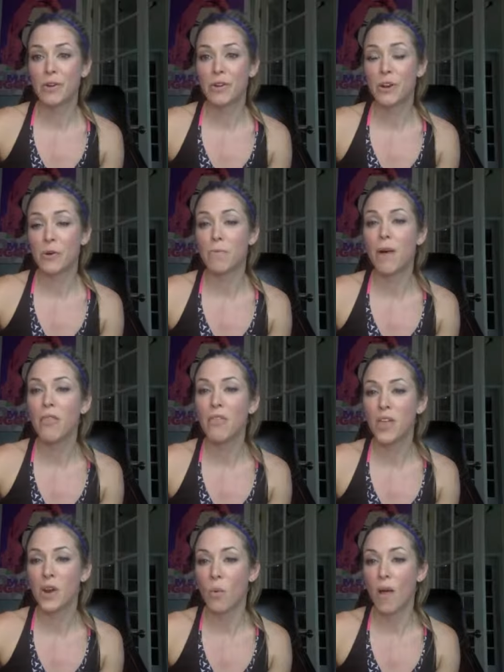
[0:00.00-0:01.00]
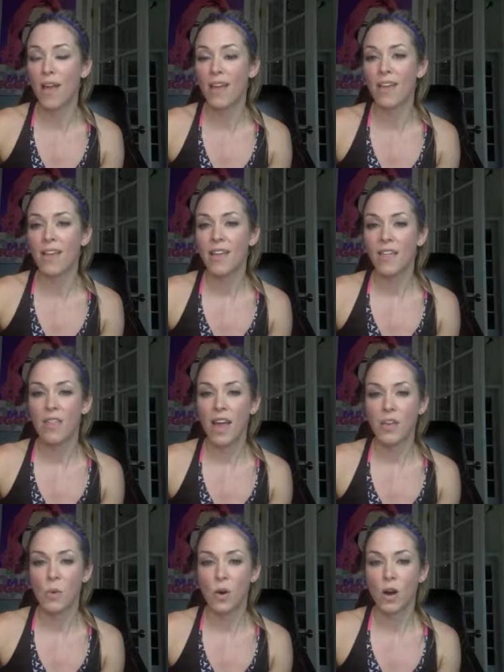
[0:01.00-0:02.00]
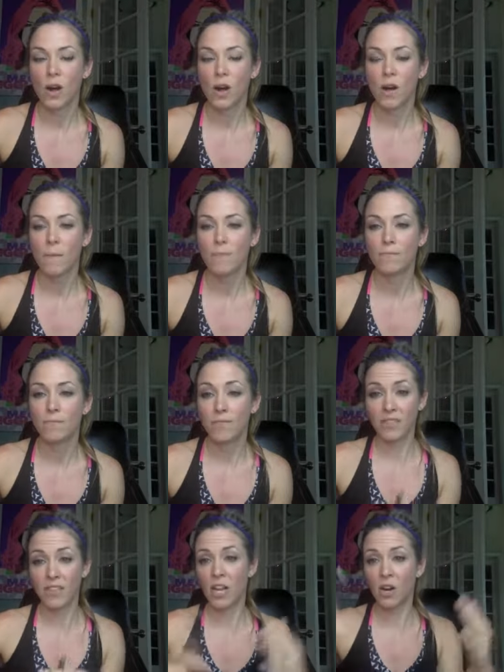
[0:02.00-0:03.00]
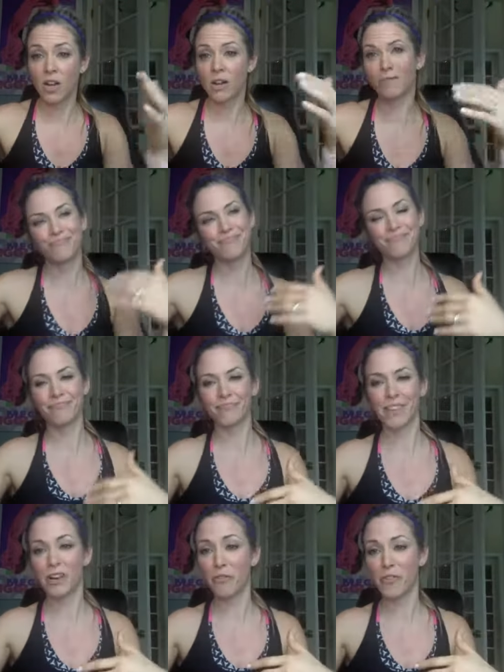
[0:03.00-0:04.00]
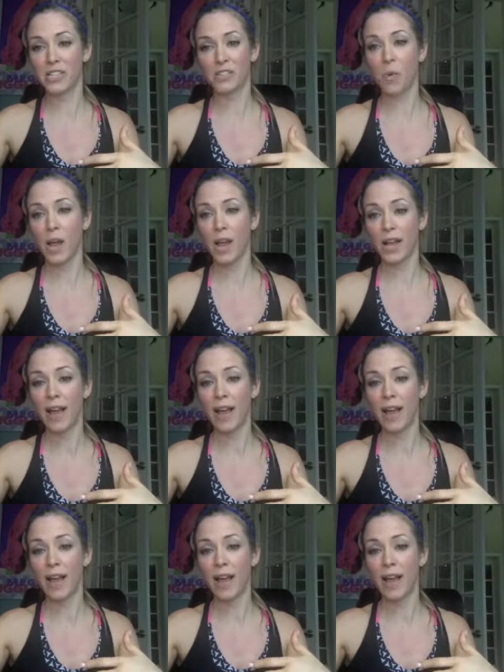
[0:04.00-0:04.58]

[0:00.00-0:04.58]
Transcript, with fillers: your month in a way that you're um, in, a, in an effective way.